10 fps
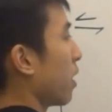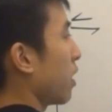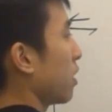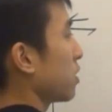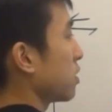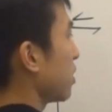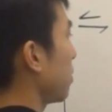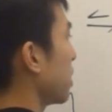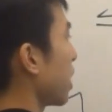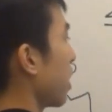and also
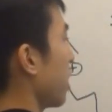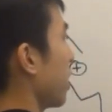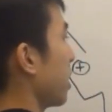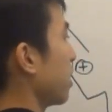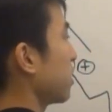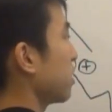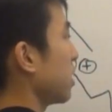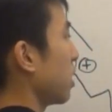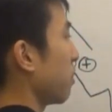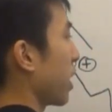and we got a
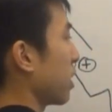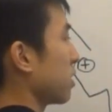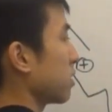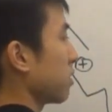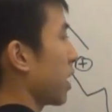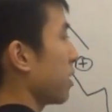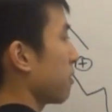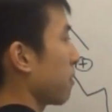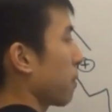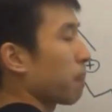Cl minus, right?
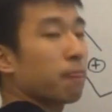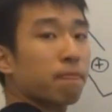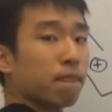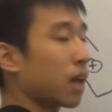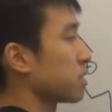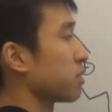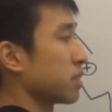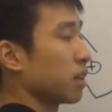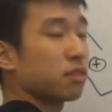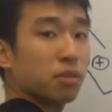As a
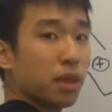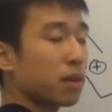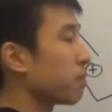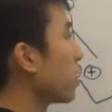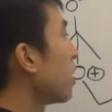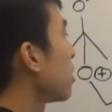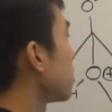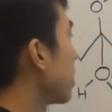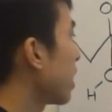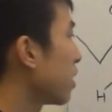result from that.
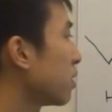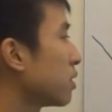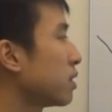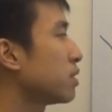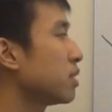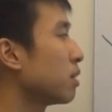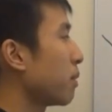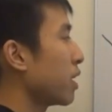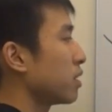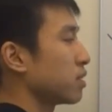So now the Cl
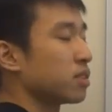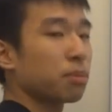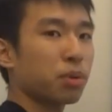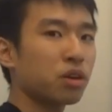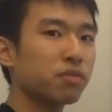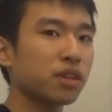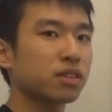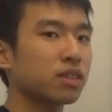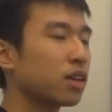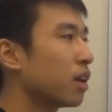minus is the
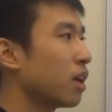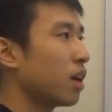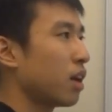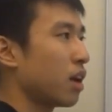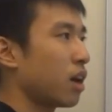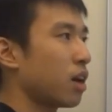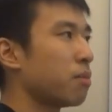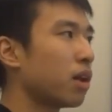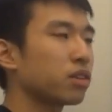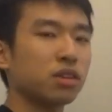perfect uh,
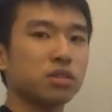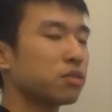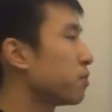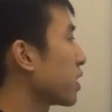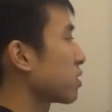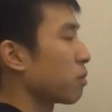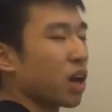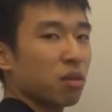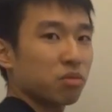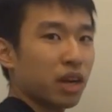molecule to fix our
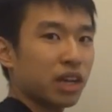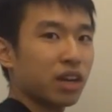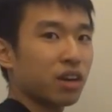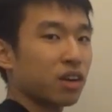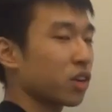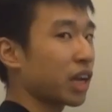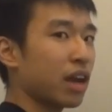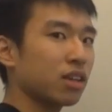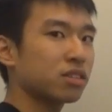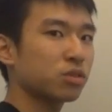problem right here. Your
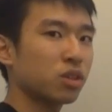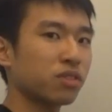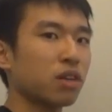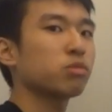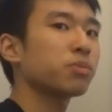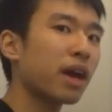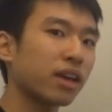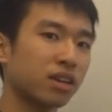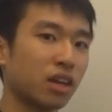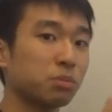catalyst sort of comes
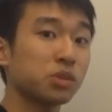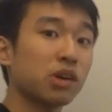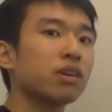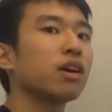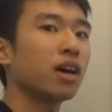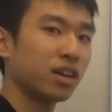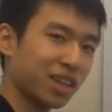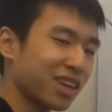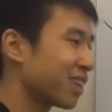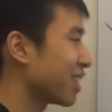back and helps you out
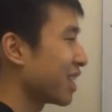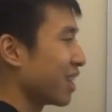again